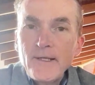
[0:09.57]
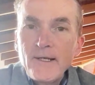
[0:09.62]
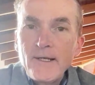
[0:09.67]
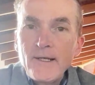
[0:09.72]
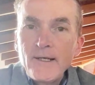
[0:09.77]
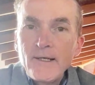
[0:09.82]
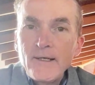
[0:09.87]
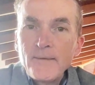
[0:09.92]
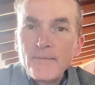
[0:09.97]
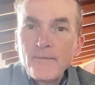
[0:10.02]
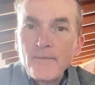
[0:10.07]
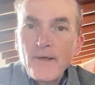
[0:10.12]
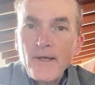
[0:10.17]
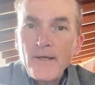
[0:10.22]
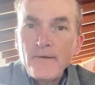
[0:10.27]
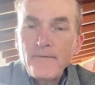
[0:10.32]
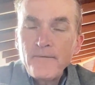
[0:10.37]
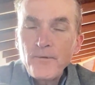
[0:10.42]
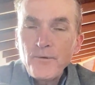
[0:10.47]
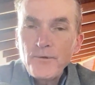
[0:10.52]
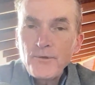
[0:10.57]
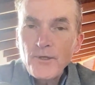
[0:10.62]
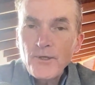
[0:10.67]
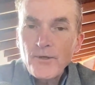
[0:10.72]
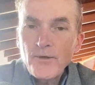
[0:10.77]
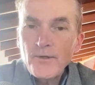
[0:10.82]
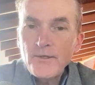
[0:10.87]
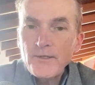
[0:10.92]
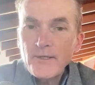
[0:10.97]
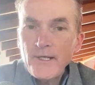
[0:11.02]
At Food
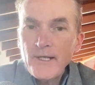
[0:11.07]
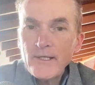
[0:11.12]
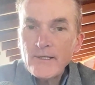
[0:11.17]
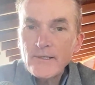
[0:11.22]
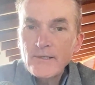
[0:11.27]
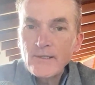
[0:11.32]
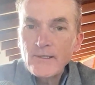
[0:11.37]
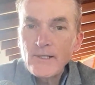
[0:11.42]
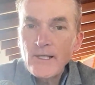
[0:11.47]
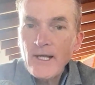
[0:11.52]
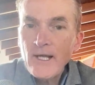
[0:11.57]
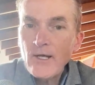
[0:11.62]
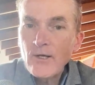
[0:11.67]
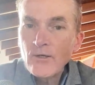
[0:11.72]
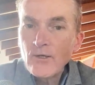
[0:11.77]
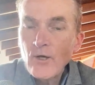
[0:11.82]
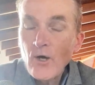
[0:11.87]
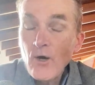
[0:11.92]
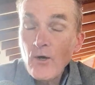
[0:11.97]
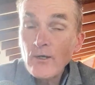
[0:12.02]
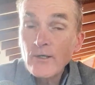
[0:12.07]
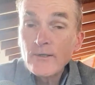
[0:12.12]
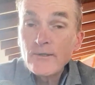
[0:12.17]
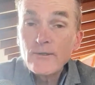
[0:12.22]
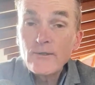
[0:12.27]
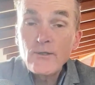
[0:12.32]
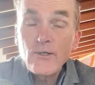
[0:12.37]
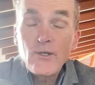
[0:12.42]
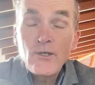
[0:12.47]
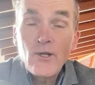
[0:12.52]
Yoga International, our goal is
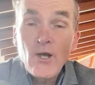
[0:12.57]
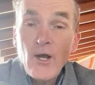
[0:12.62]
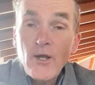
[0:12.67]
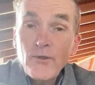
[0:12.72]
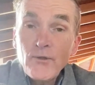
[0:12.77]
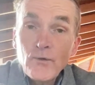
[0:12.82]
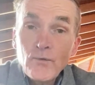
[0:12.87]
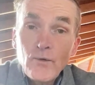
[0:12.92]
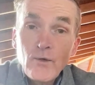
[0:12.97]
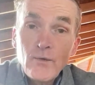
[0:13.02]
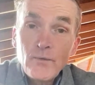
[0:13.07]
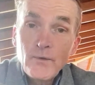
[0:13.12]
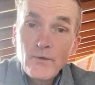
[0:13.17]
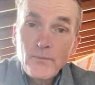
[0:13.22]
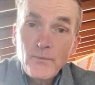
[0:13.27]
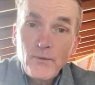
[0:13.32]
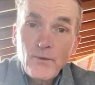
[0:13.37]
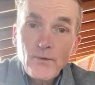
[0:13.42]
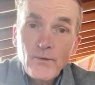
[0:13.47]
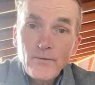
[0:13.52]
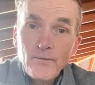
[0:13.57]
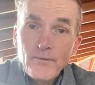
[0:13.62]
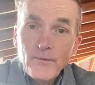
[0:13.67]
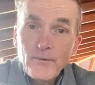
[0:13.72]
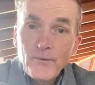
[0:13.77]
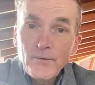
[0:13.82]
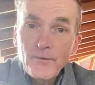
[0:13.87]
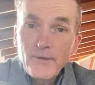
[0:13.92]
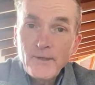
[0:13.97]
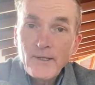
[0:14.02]
to unite the world with pure
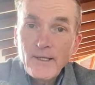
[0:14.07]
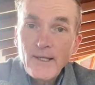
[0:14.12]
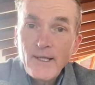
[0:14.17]
food.